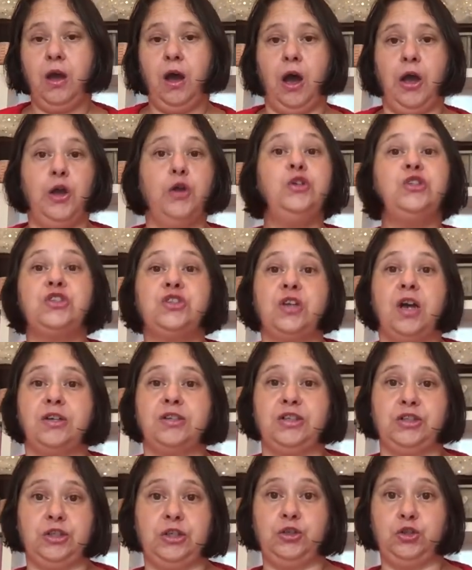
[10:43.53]
I only
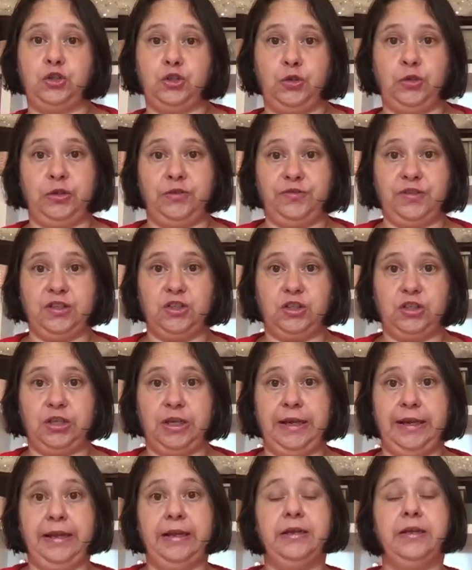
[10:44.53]
started in June of this
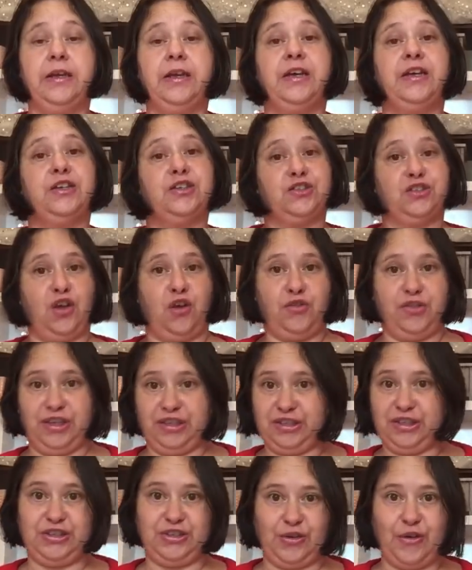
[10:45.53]
year, so
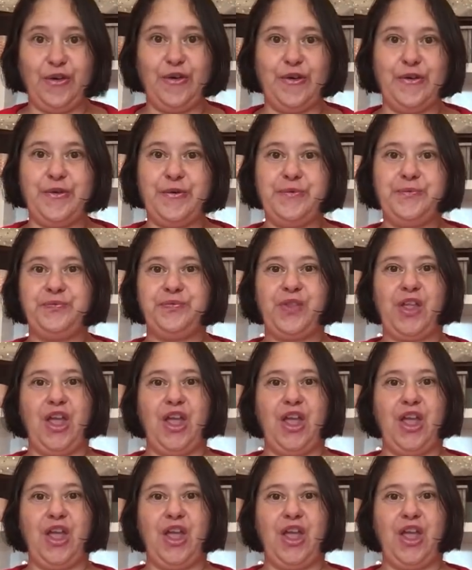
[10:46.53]
this is all